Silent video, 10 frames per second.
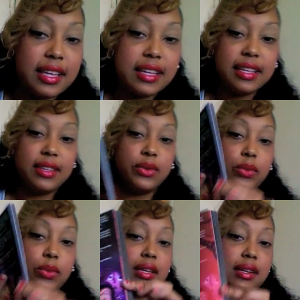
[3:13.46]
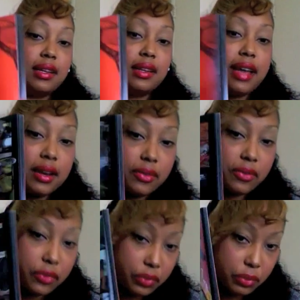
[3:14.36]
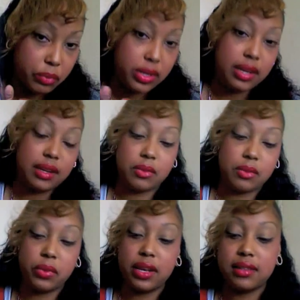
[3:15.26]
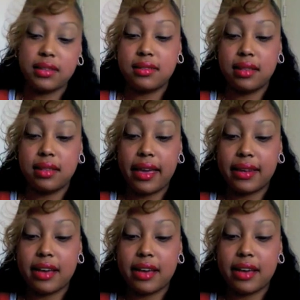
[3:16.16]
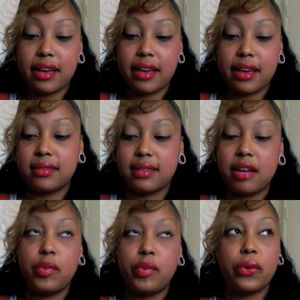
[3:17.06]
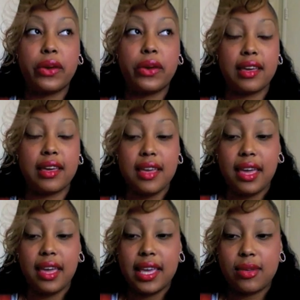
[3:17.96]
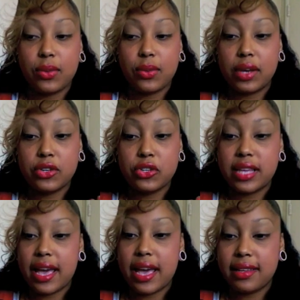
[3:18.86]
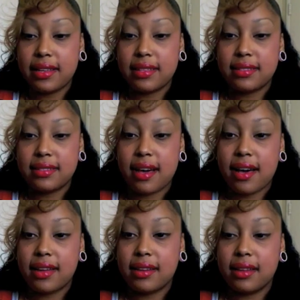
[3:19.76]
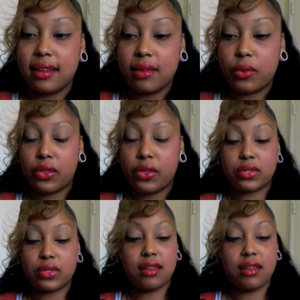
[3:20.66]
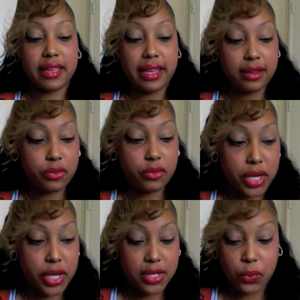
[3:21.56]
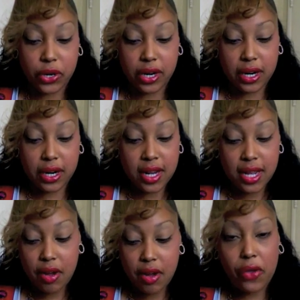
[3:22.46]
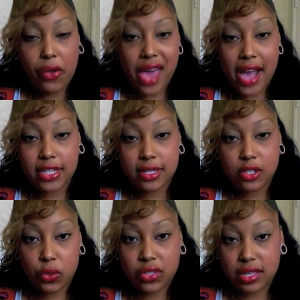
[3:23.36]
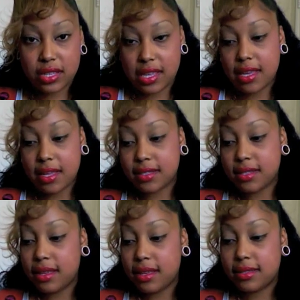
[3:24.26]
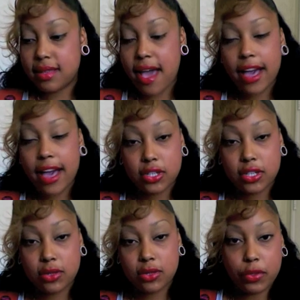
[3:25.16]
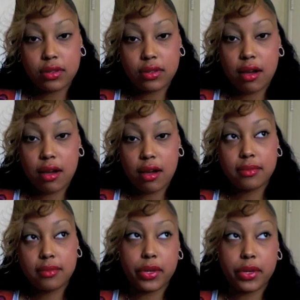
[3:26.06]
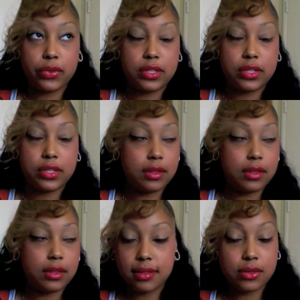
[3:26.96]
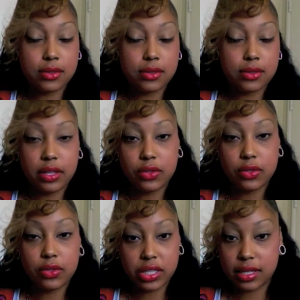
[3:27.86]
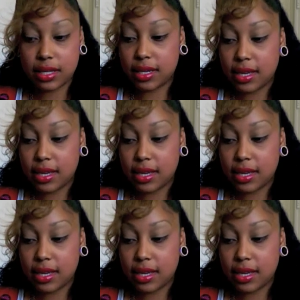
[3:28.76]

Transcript: You get a lot of the read. The read is like not. Again, it's not boring. You understand it. It's not one of those elongated reads where all the action's towards the end. It's action from the start, middle to the end. It's really good.